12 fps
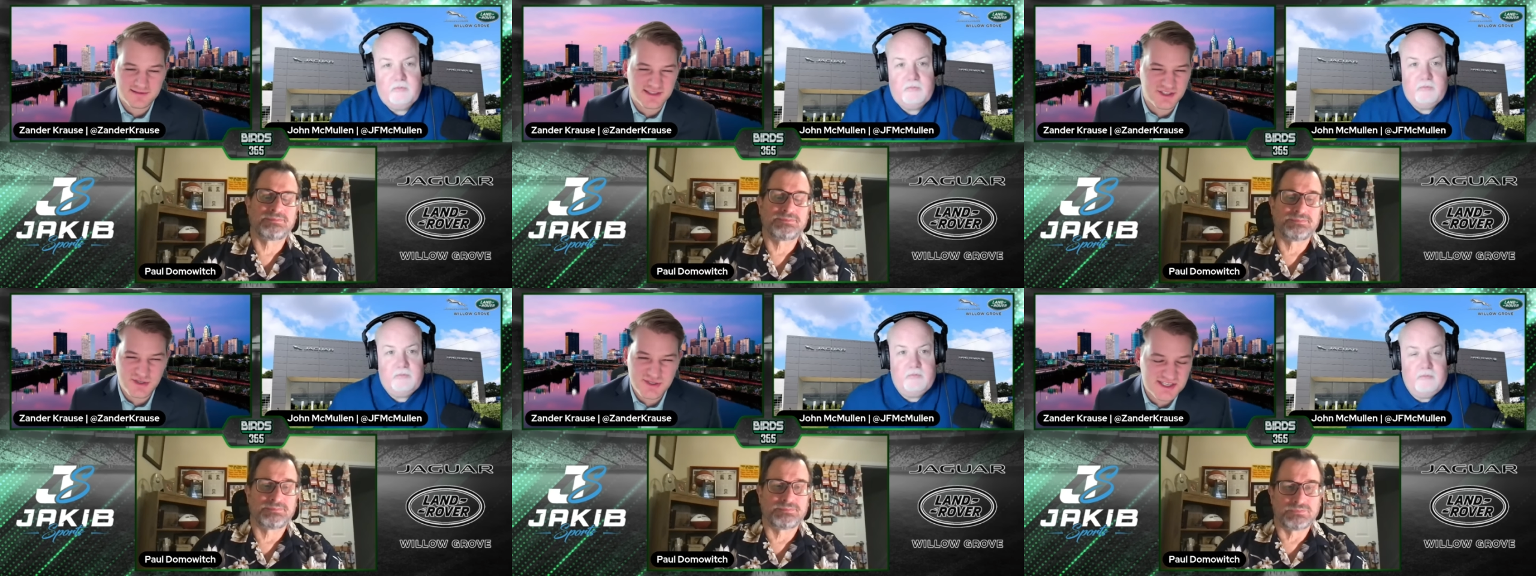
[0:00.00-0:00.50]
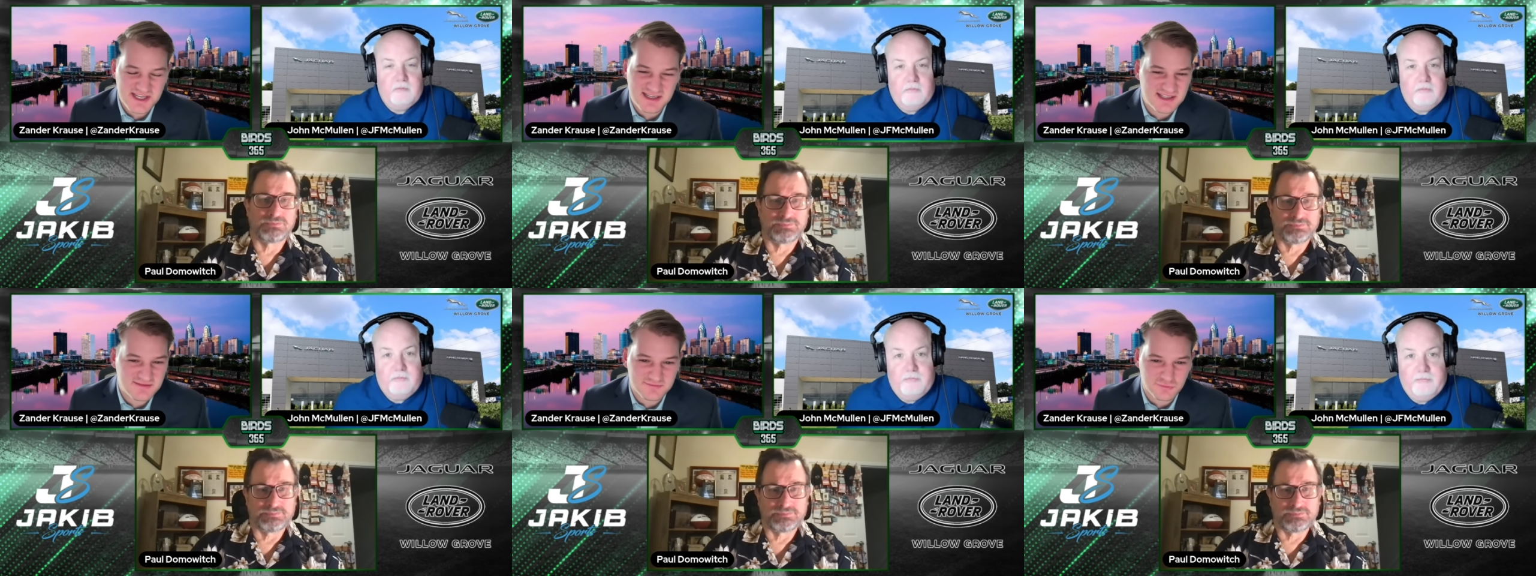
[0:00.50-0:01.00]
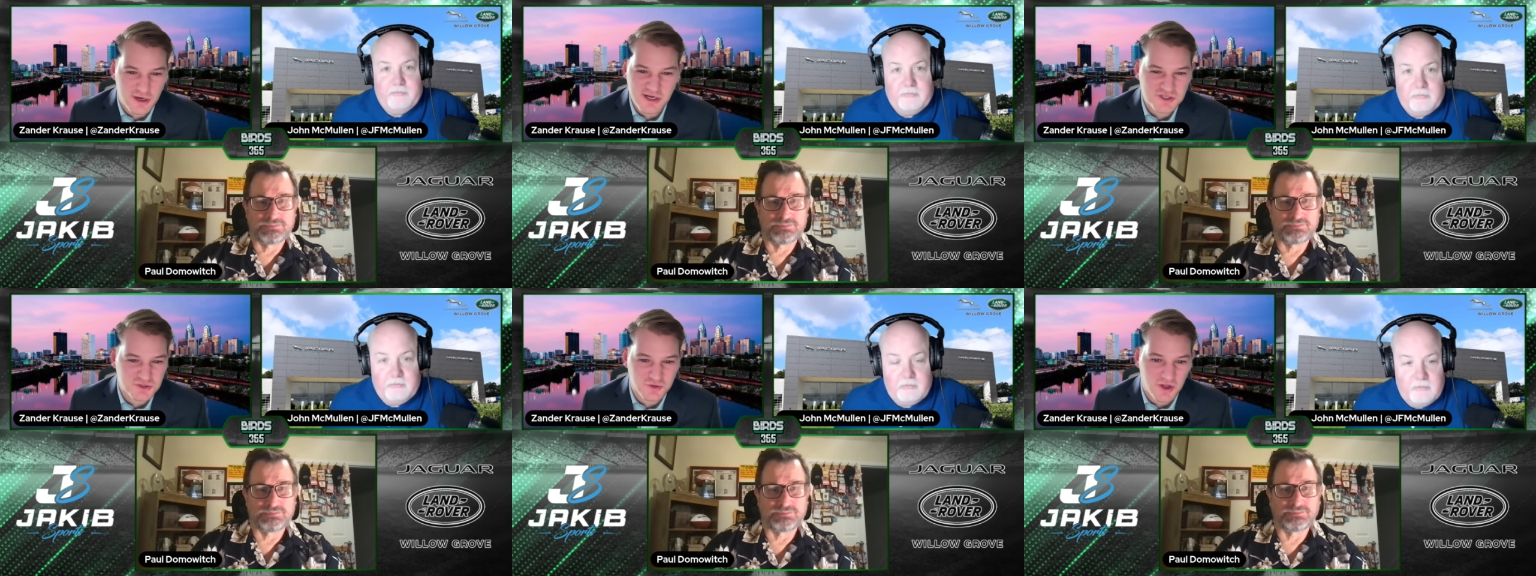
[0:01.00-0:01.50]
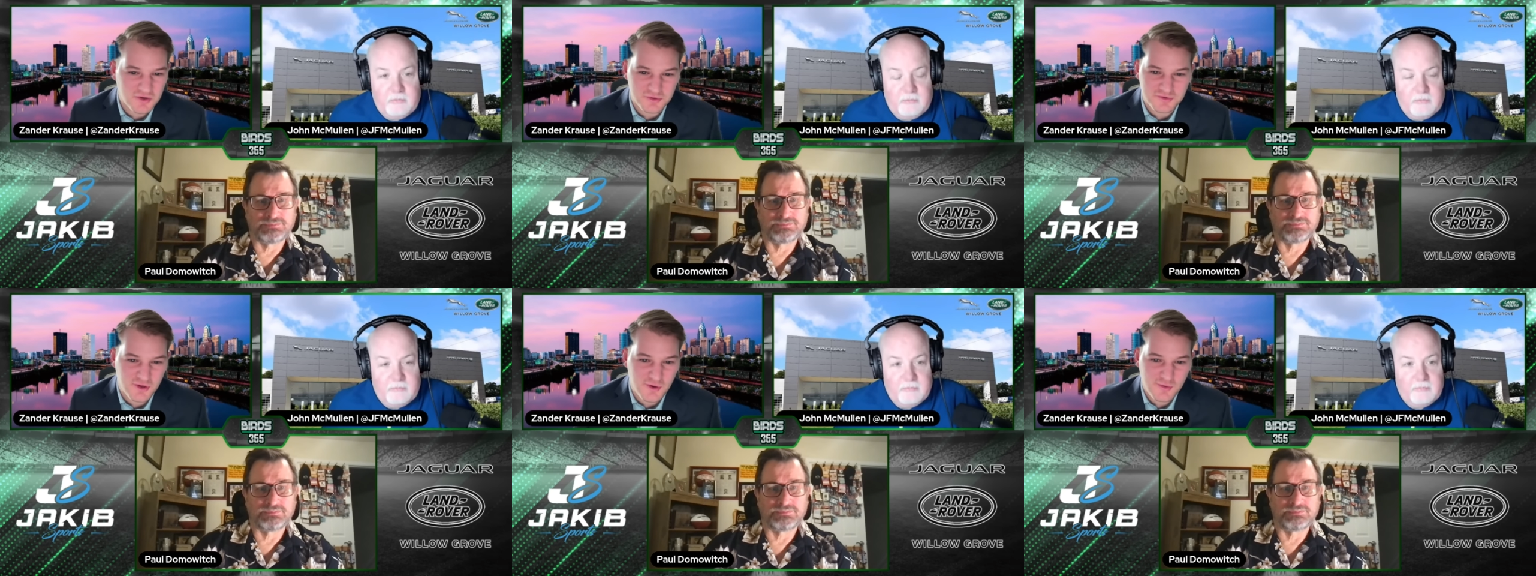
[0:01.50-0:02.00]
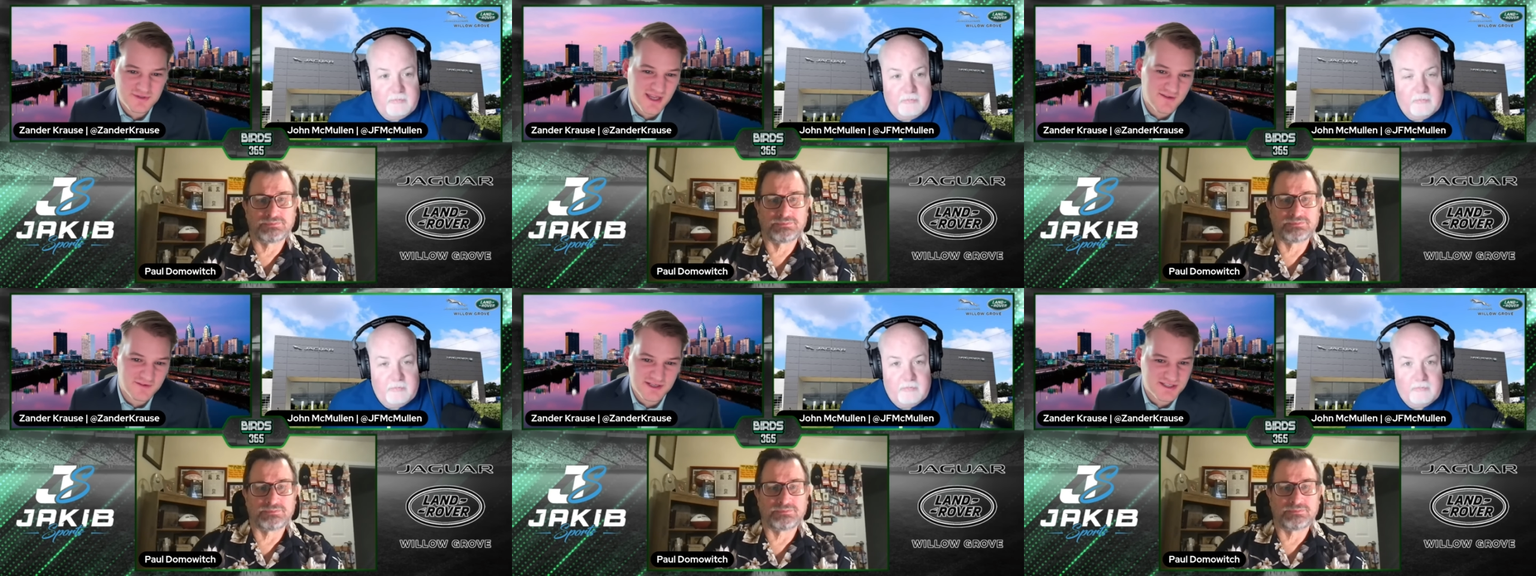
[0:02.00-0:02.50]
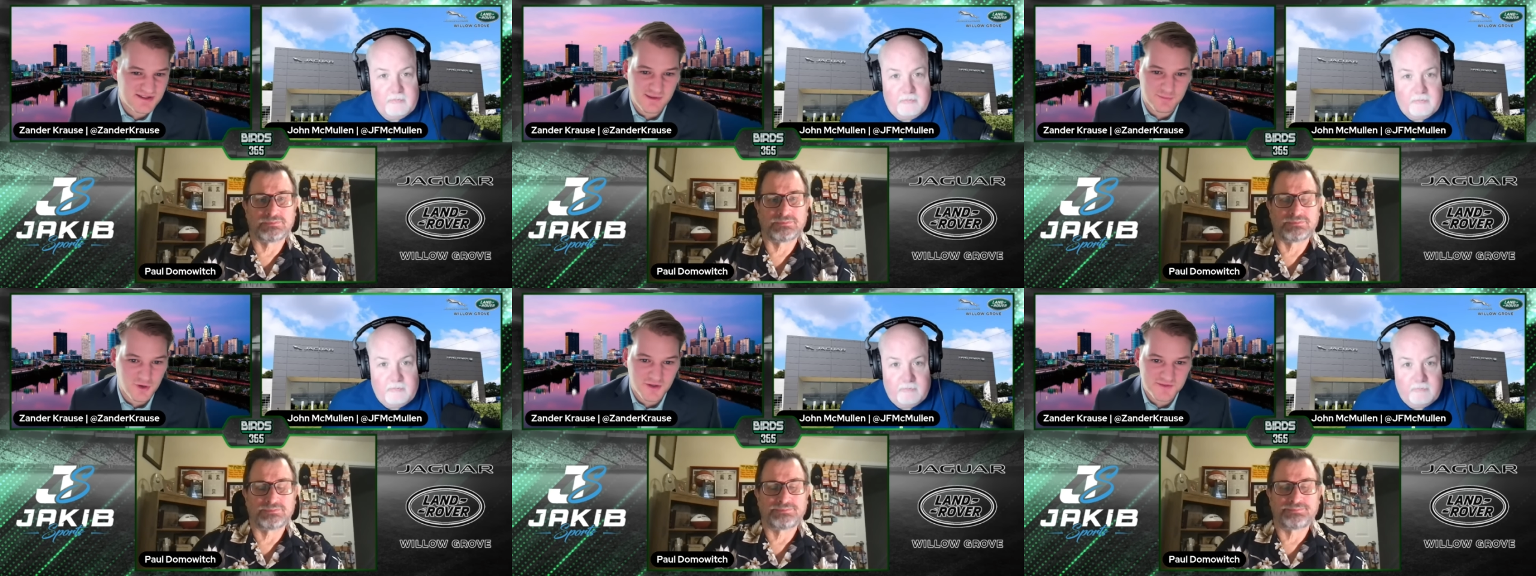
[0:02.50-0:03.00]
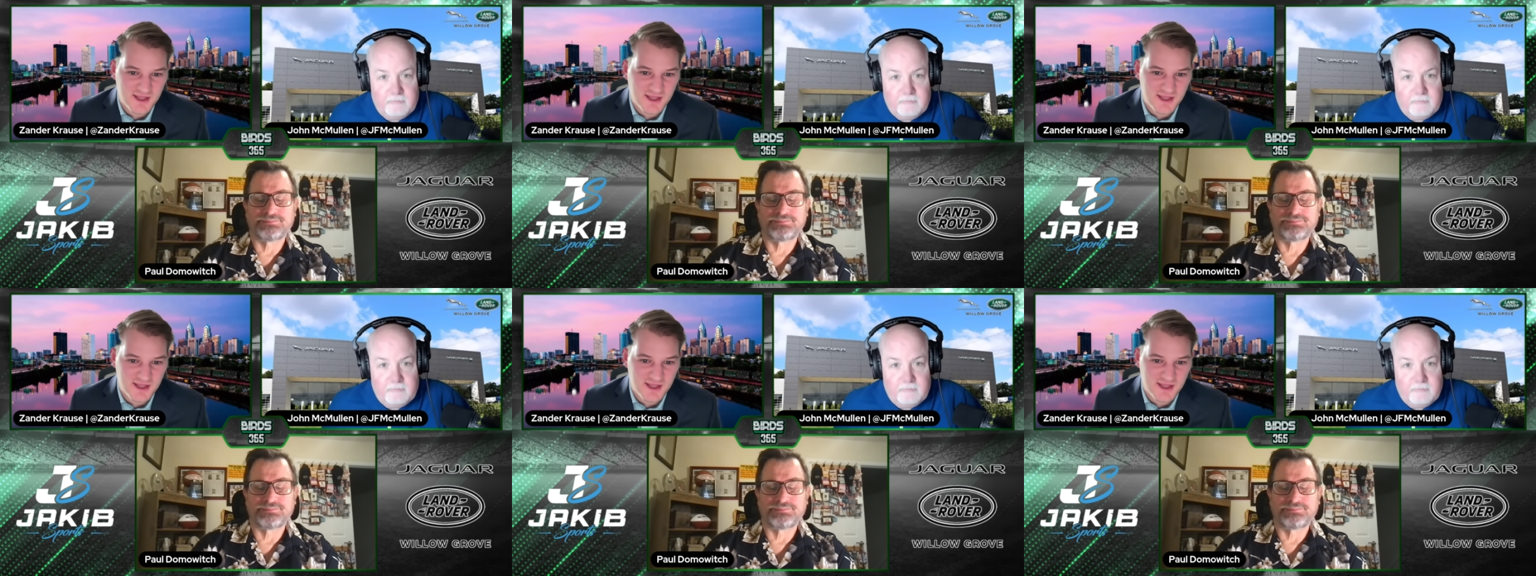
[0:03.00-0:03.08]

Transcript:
Speaker 1: did you see any racial undertones? Obviously, they brought